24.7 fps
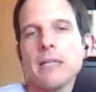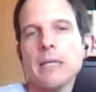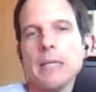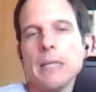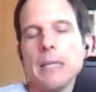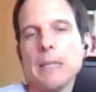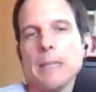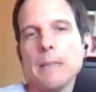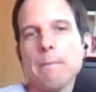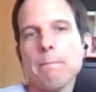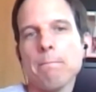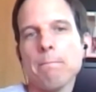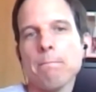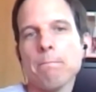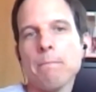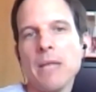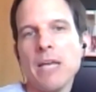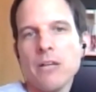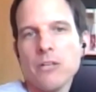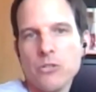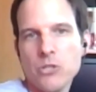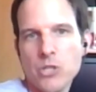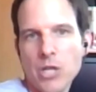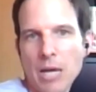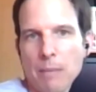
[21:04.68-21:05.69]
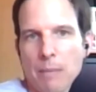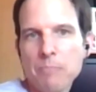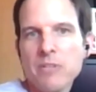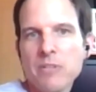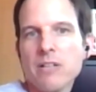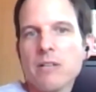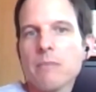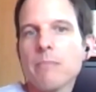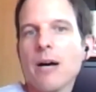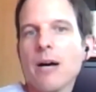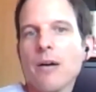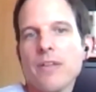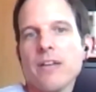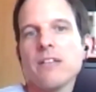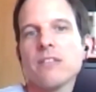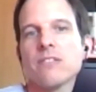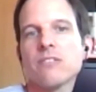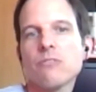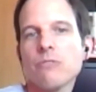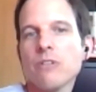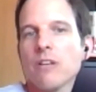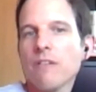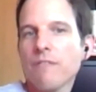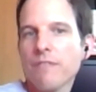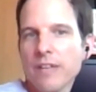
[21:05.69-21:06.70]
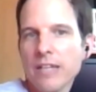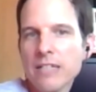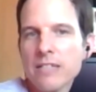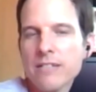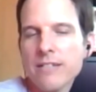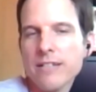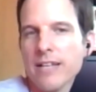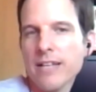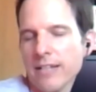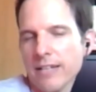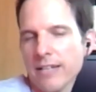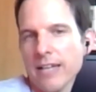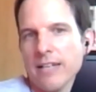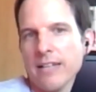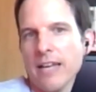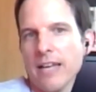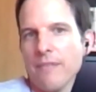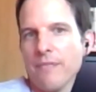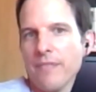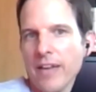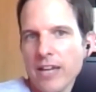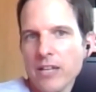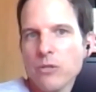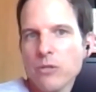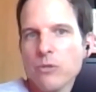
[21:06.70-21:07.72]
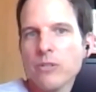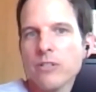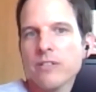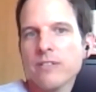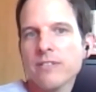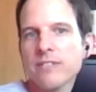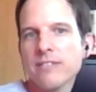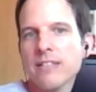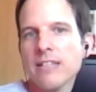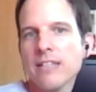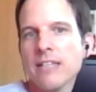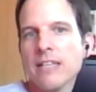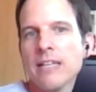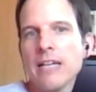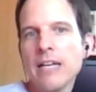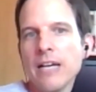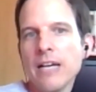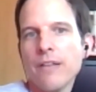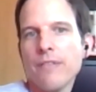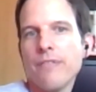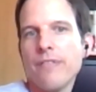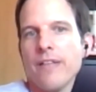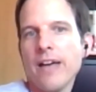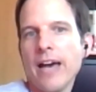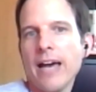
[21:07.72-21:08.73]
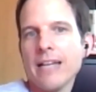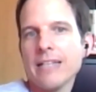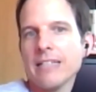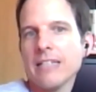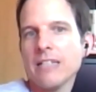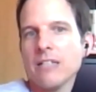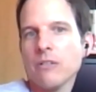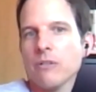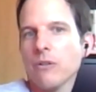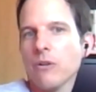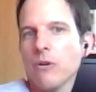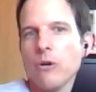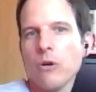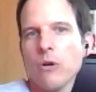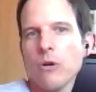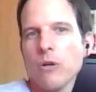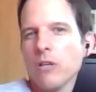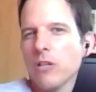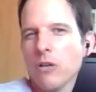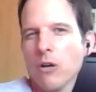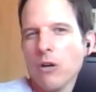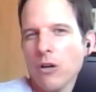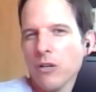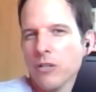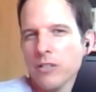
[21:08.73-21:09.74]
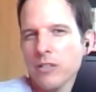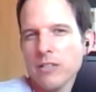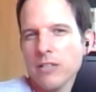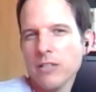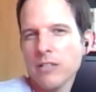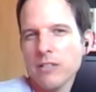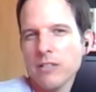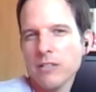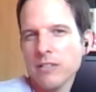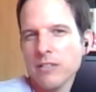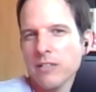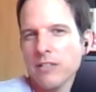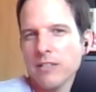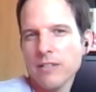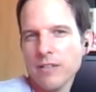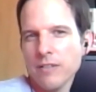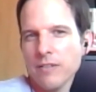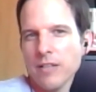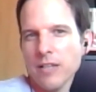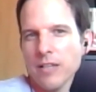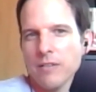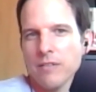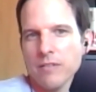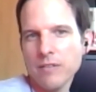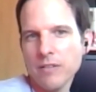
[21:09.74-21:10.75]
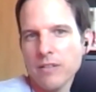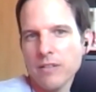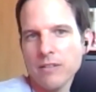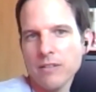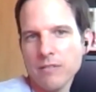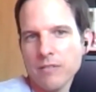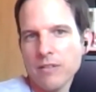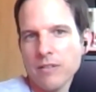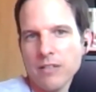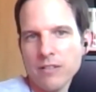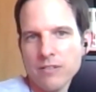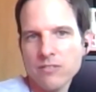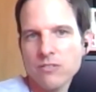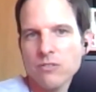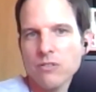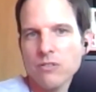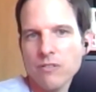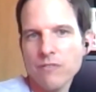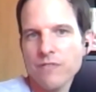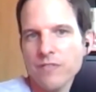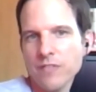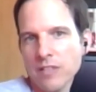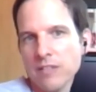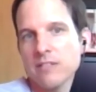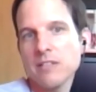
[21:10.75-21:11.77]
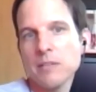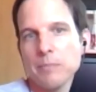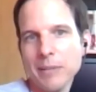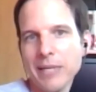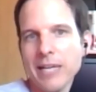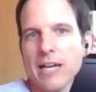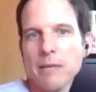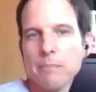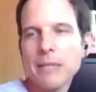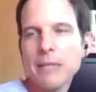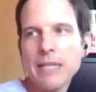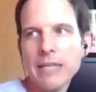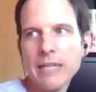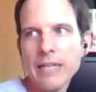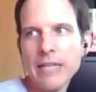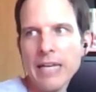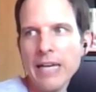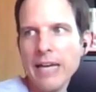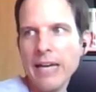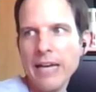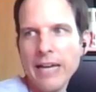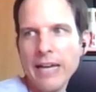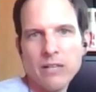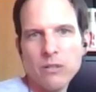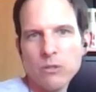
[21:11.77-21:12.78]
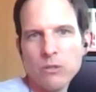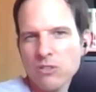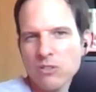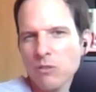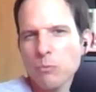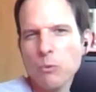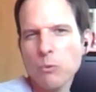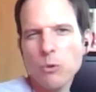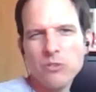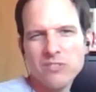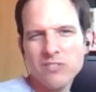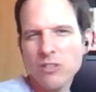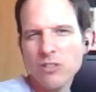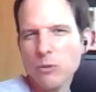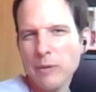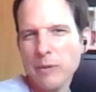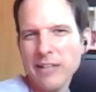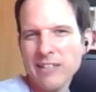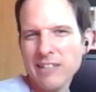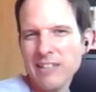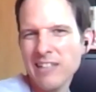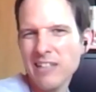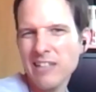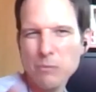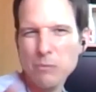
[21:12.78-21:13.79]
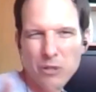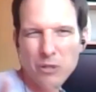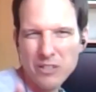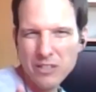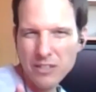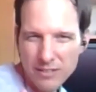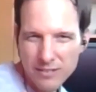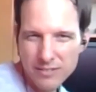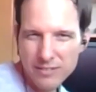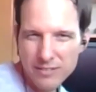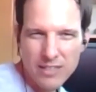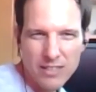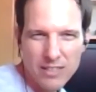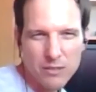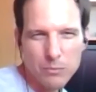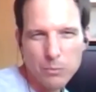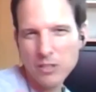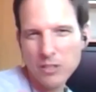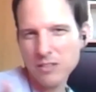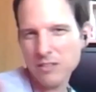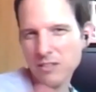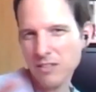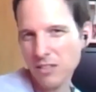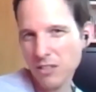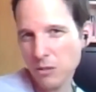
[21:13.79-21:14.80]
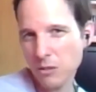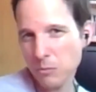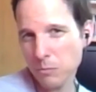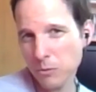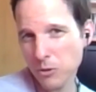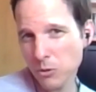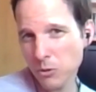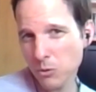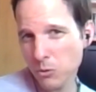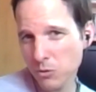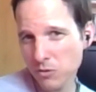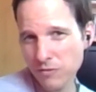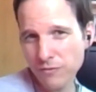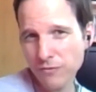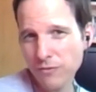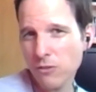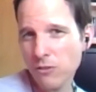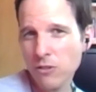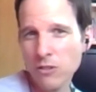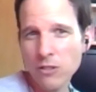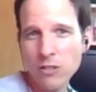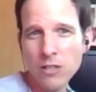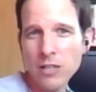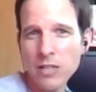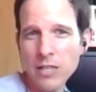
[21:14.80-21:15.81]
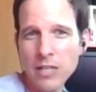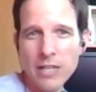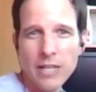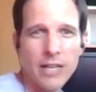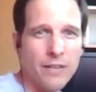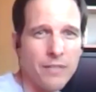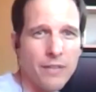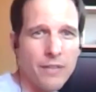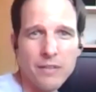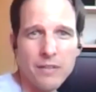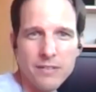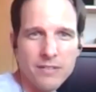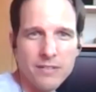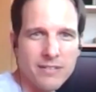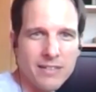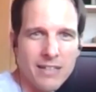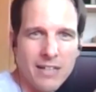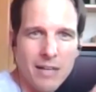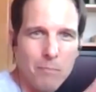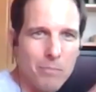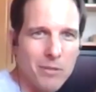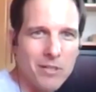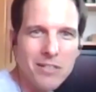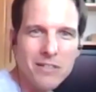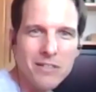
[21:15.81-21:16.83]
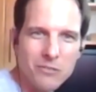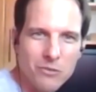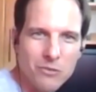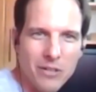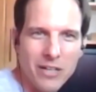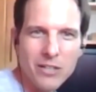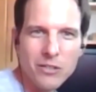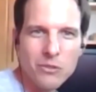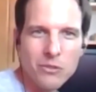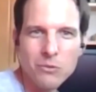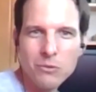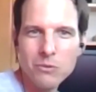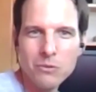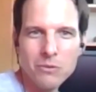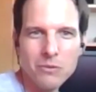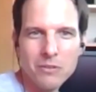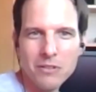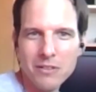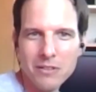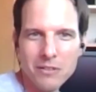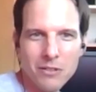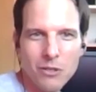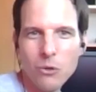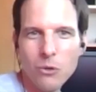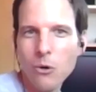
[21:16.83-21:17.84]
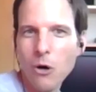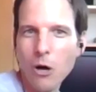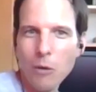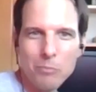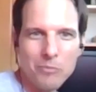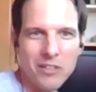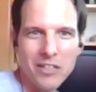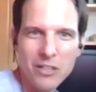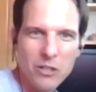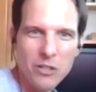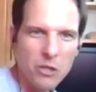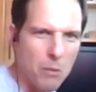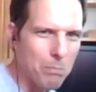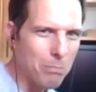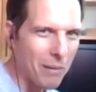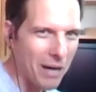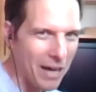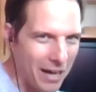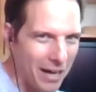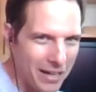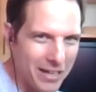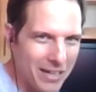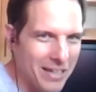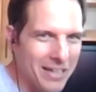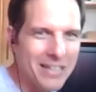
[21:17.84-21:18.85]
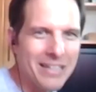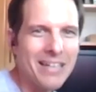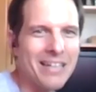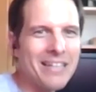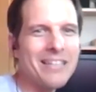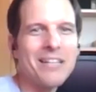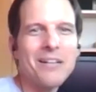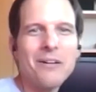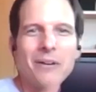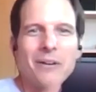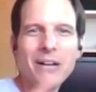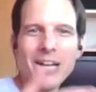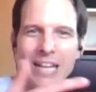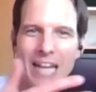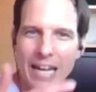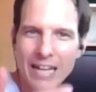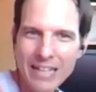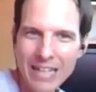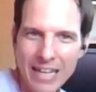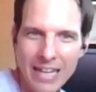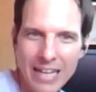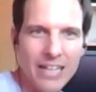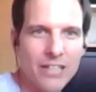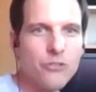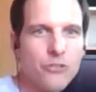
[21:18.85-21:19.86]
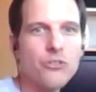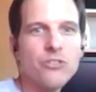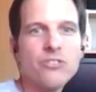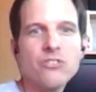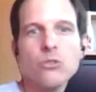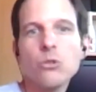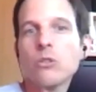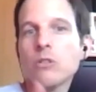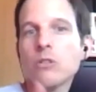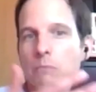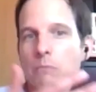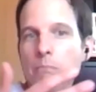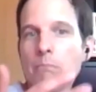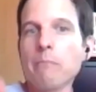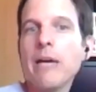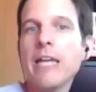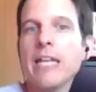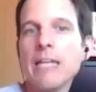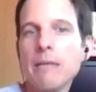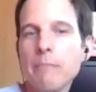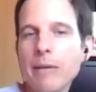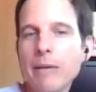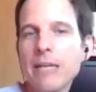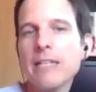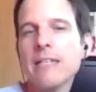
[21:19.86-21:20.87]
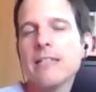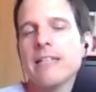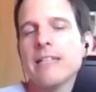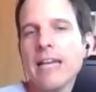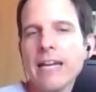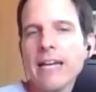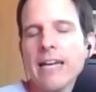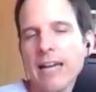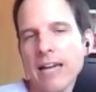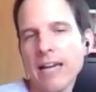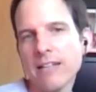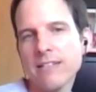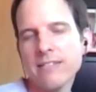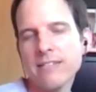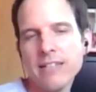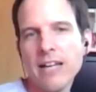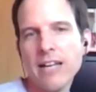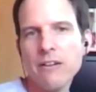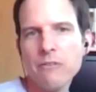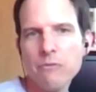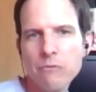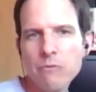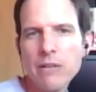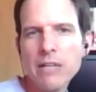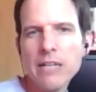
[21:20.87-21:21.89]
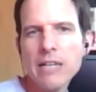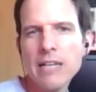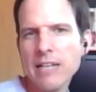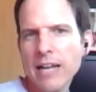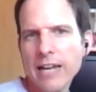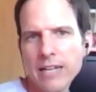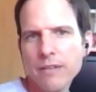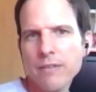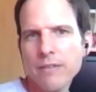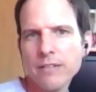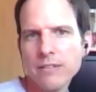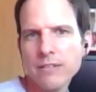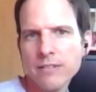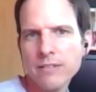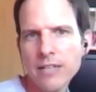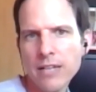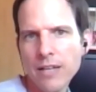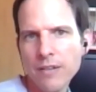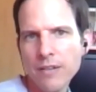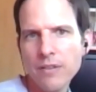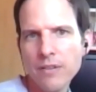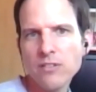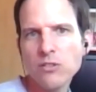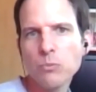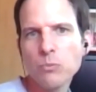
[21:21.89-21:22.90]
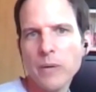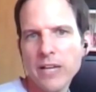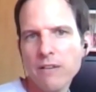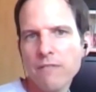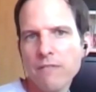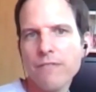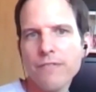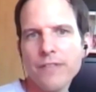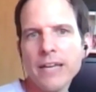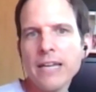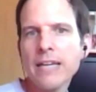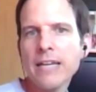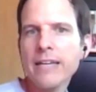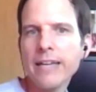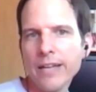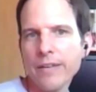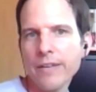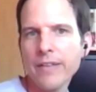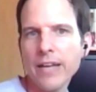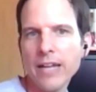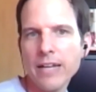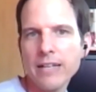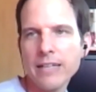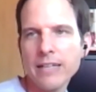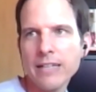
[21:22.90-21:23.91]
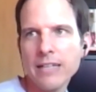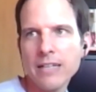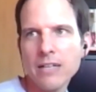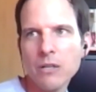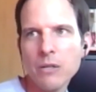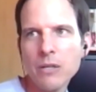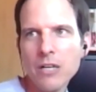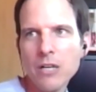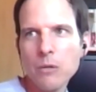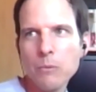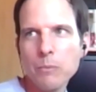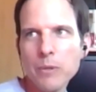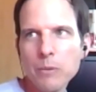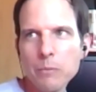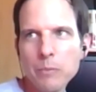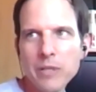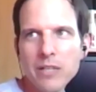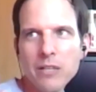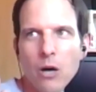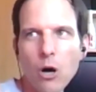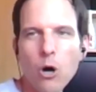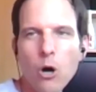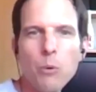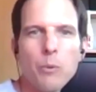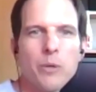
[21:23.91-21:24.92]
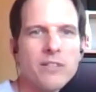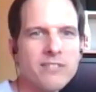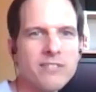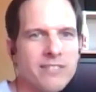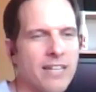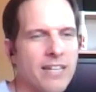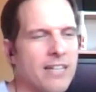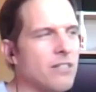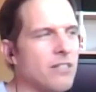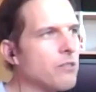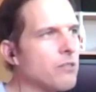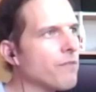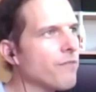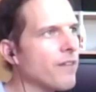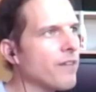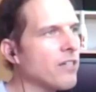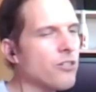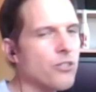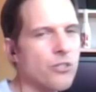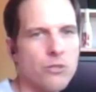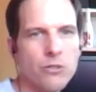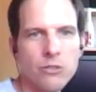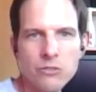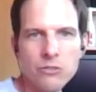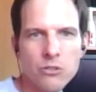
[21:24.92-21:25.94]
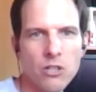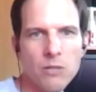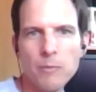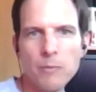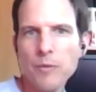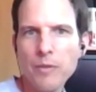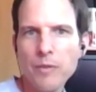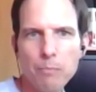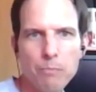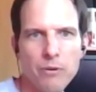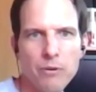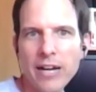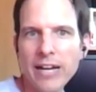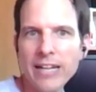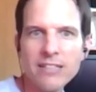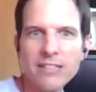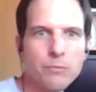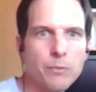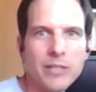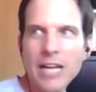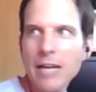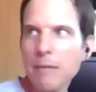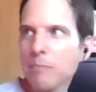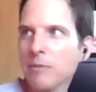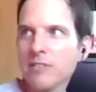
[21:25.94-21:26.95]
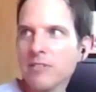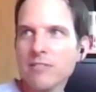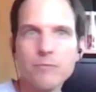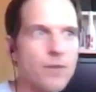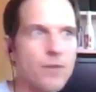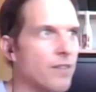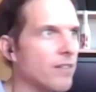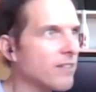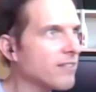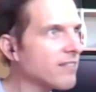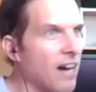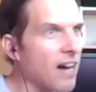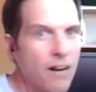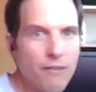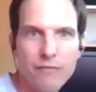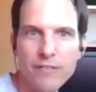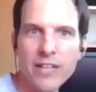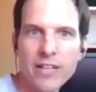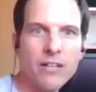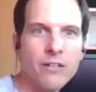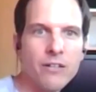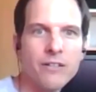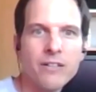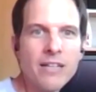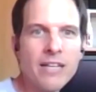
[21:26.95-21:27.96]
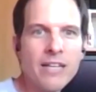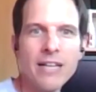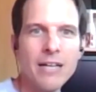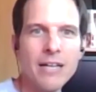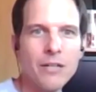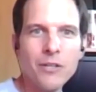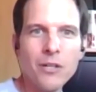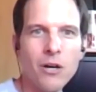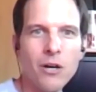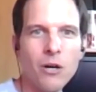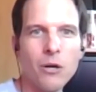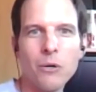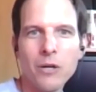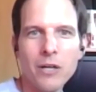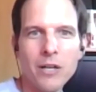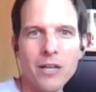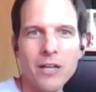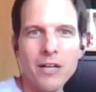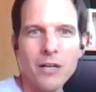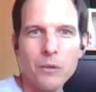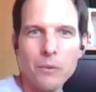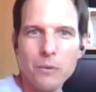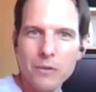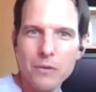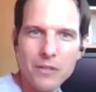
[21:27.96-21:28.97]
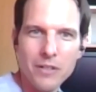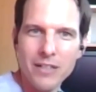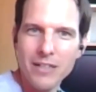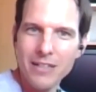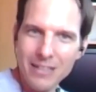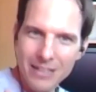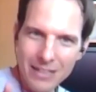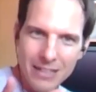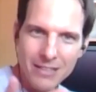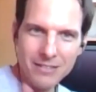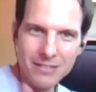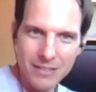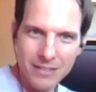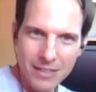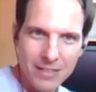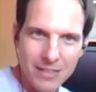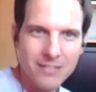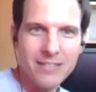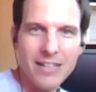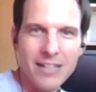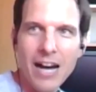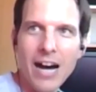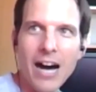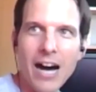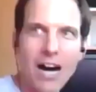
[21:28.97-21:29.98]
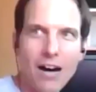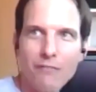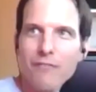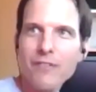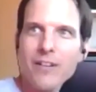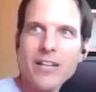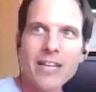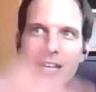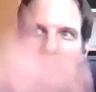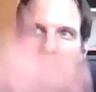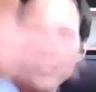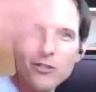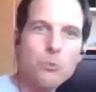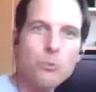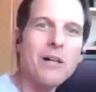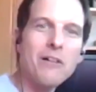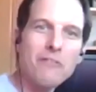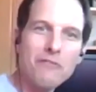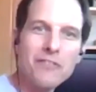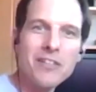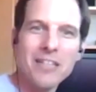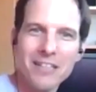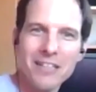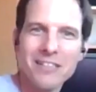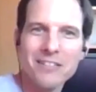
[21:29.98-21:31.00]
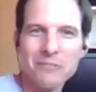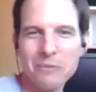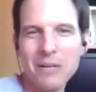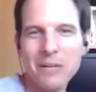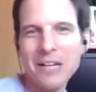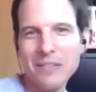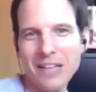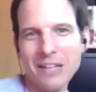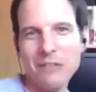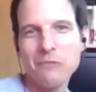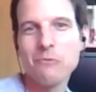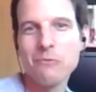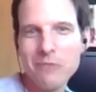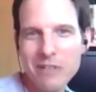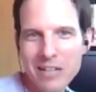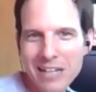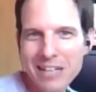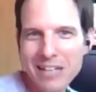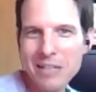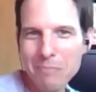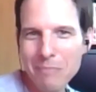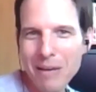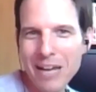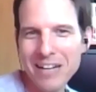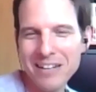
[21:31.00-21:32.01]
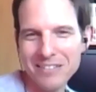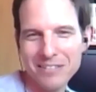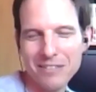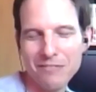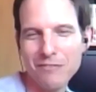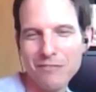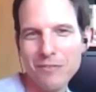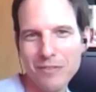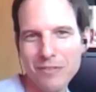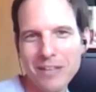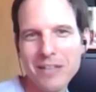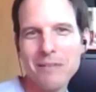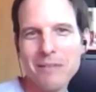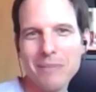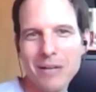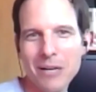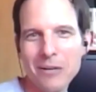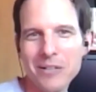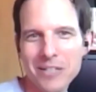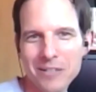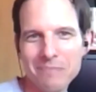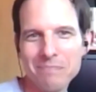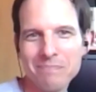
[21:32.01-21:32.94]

um, chapter about the history of the internet, and and there you could see that you know early on in in, in the the history of TCP/IP, it also wasn't quite clear what is this, what is it going to be used for? Uh, These companies trying to uh, co-opt it or buy it, you know, and and it just took many many decades. And I really like this this way of thinking that you know we we always tend to think short term on the price. What happens with this halvening? On no it's it's the halvening in 12 years right that really matters if you think about it